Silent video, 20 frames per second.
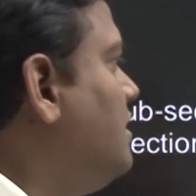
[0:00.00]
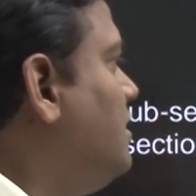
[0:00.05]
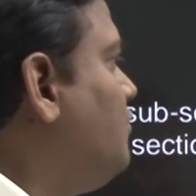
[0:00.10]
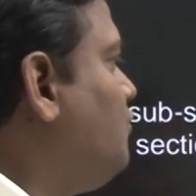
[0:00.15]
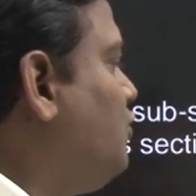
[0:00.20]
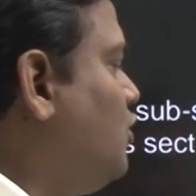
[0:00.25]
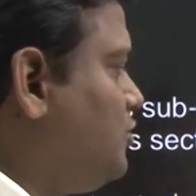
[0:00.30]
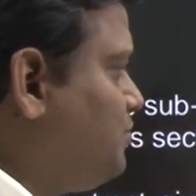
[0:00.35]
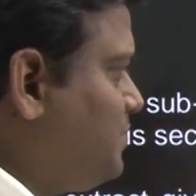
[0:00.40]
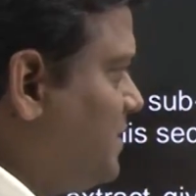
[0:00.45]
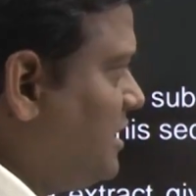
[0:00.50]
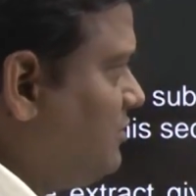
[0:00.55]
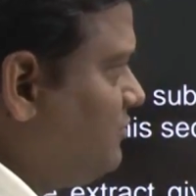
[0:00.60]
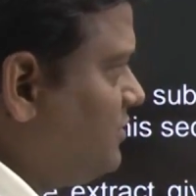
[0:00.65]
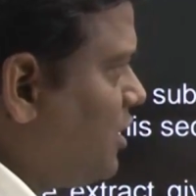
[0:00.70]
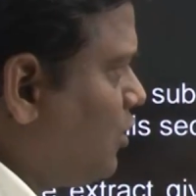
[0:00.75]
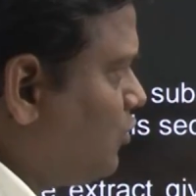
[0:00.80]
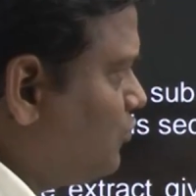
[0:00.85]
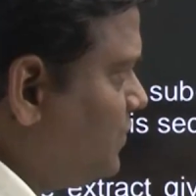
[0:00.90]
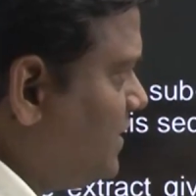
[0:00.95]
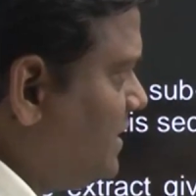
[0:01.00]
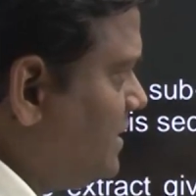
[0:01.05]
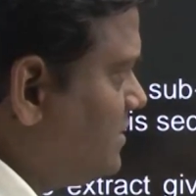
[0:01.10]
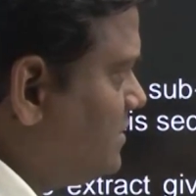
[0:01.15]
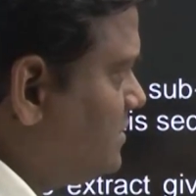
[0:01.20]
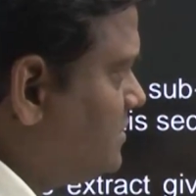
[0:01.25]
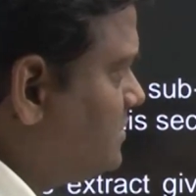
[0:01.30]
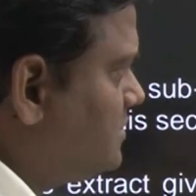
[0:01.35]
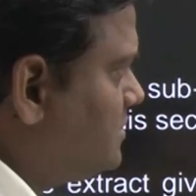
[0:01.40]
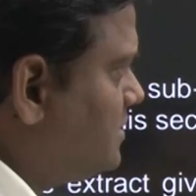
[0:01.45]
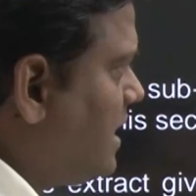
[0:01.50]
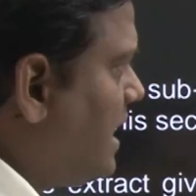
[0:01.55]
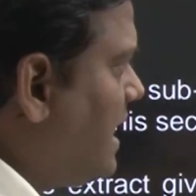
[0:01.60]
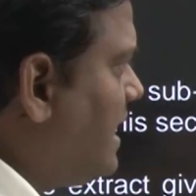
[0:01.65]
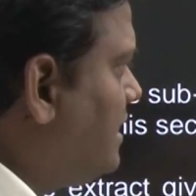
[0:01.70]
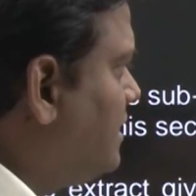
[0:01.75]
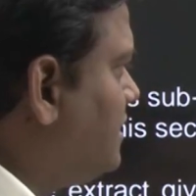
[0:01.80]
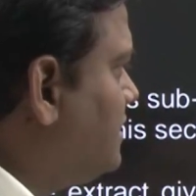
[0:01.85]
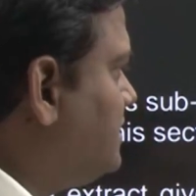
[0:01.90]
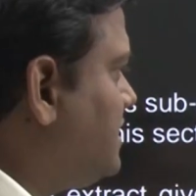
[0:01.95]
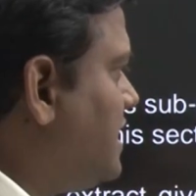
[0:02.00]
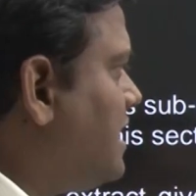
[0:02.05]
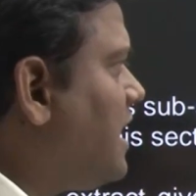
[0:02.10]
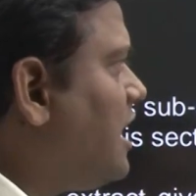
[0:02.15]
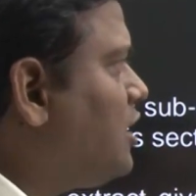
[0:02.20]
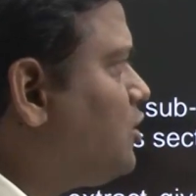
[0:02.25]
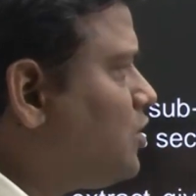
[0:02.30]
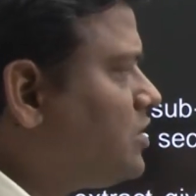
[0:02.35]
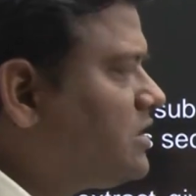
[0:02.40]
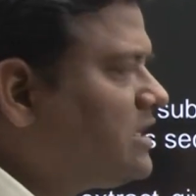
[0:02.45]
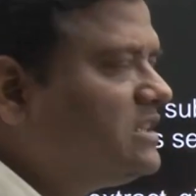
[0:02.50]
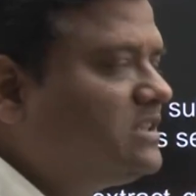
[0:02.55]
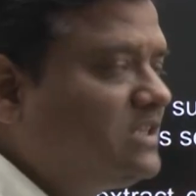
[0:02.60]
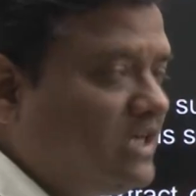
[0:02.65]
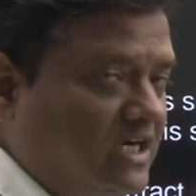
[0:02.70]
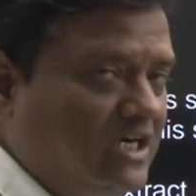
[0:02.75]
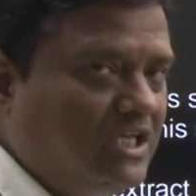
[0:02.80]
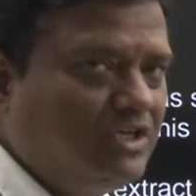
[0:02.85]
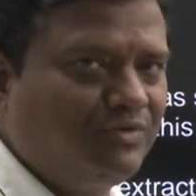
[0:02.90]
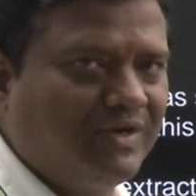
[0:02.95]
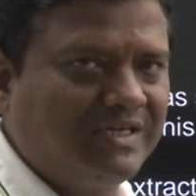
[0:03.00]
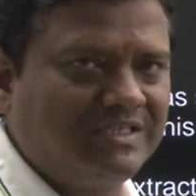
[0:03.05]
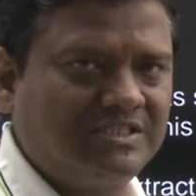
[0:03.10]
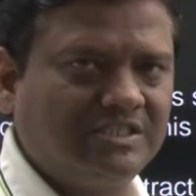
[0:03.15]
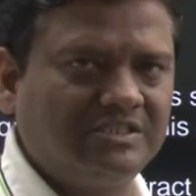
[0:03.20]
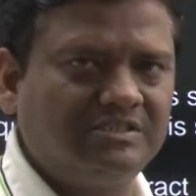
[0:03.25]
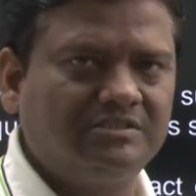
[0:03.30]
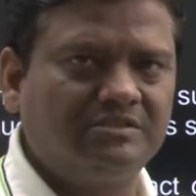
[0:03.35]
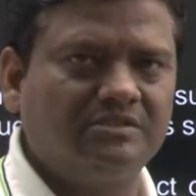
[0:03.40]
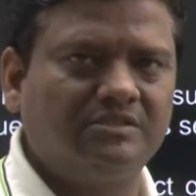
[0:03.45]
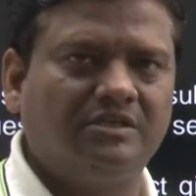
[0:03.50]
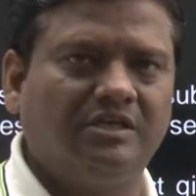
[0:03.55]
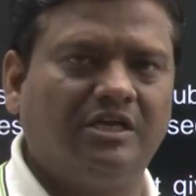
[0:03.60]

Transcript: Footprint Without Feet, and there are total 30 questions